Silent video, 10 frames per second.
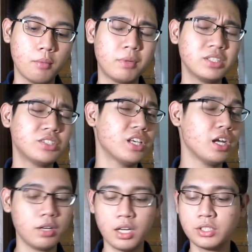
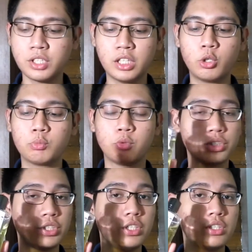Mancera Cedrot
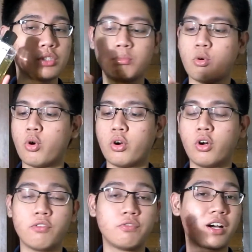Bossy is more
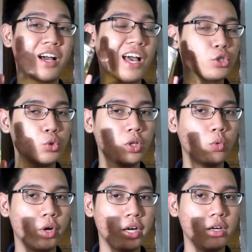of a casual
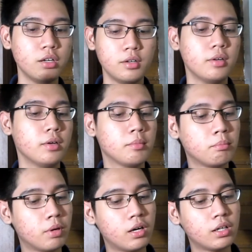wear,
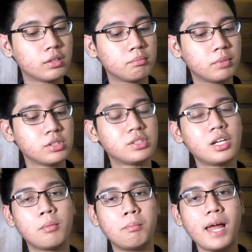but
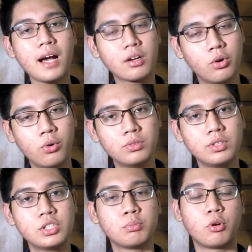Mancera Black Gold
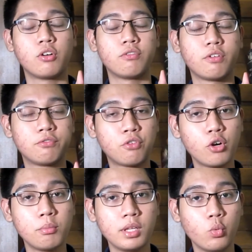is more of a
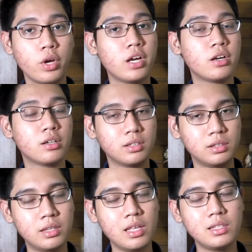formal wear,
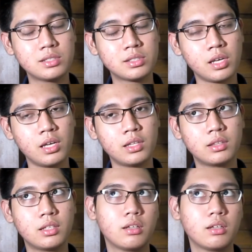date scent,